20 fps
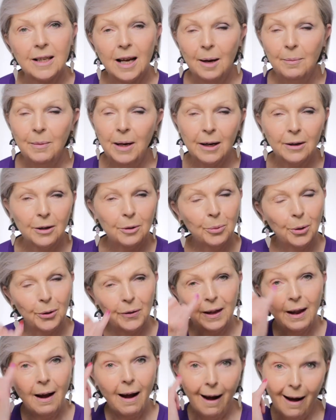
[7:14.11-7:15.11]
I'm now going to put
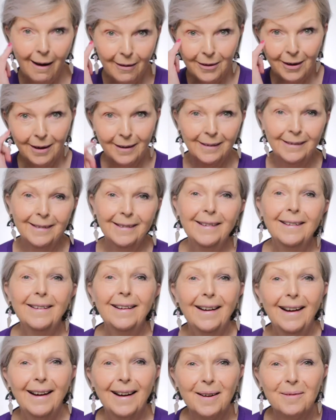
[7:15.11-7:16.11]
do the other
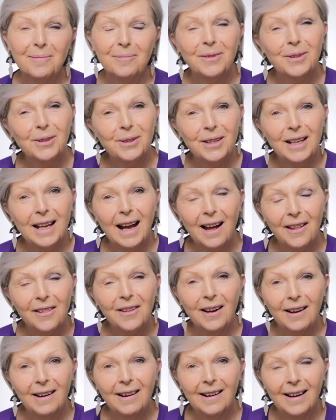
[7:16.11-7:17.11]

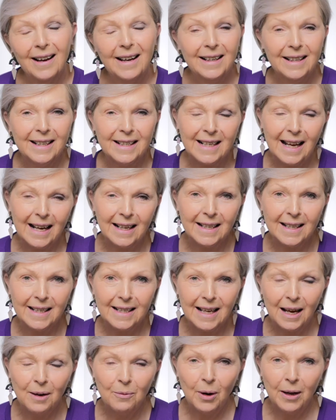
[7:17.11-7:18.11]
eye in exactly the
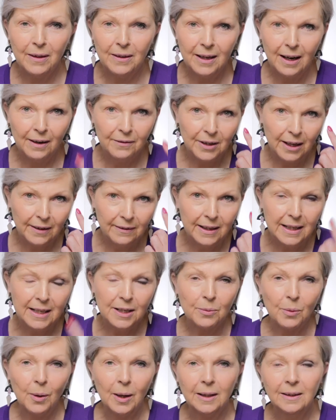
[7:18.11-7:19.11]
same way that I've done
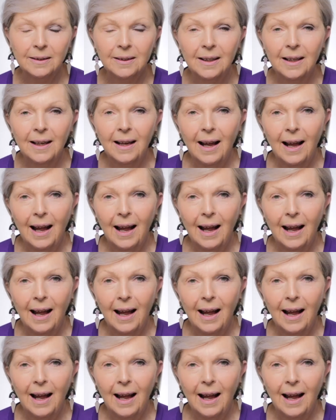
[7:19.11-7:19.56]
this one.